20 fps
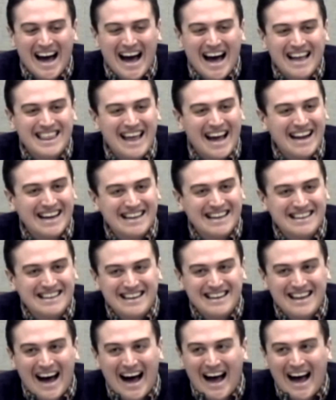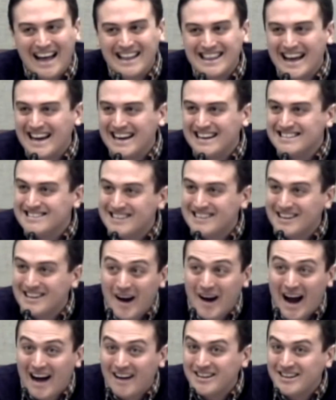They didn't sit
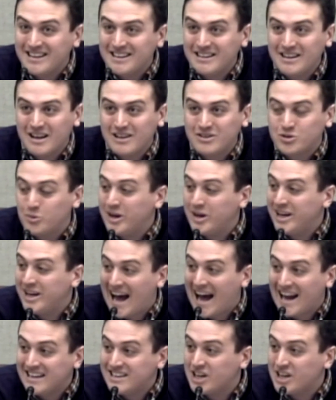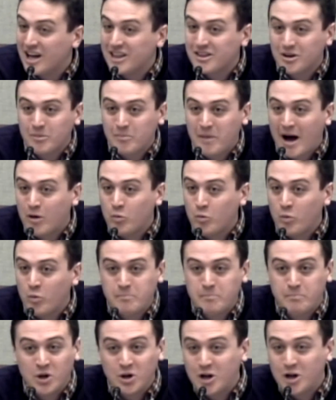around and tweet at each other about
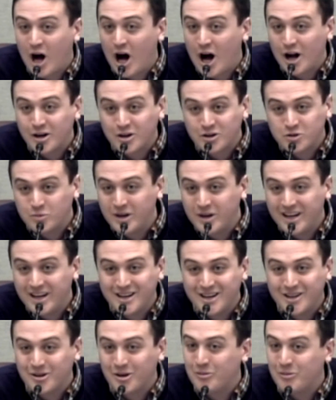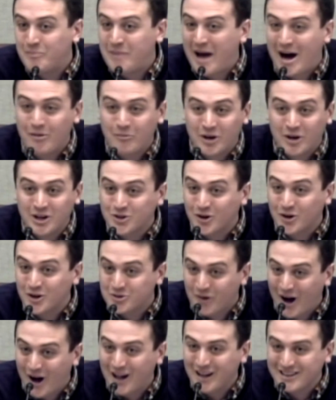what Bull Connor tweeted or about what George
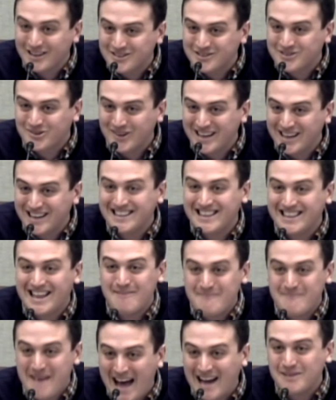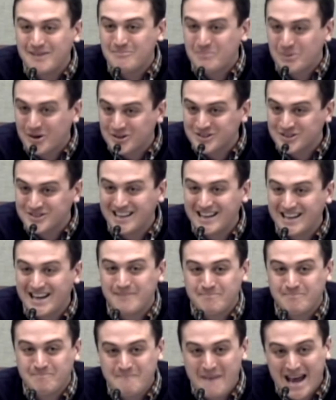Wallace tweeted. They met in person
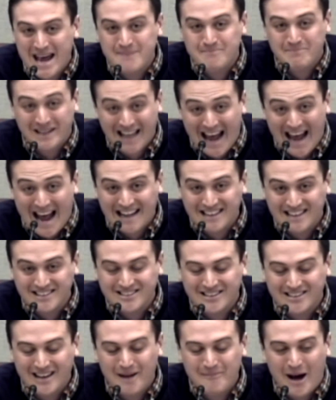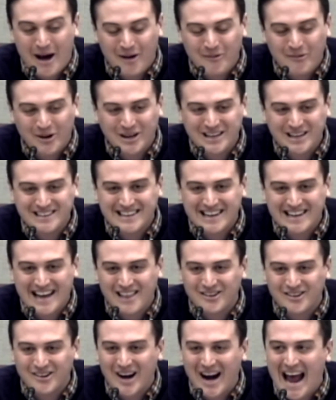and made plans about working
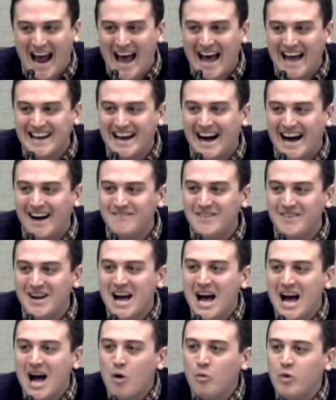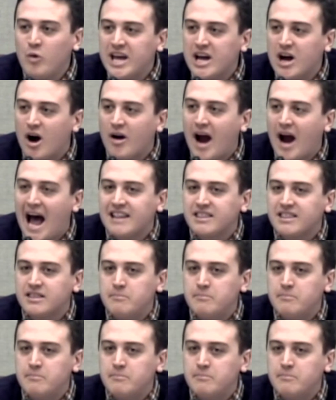together. And we are at the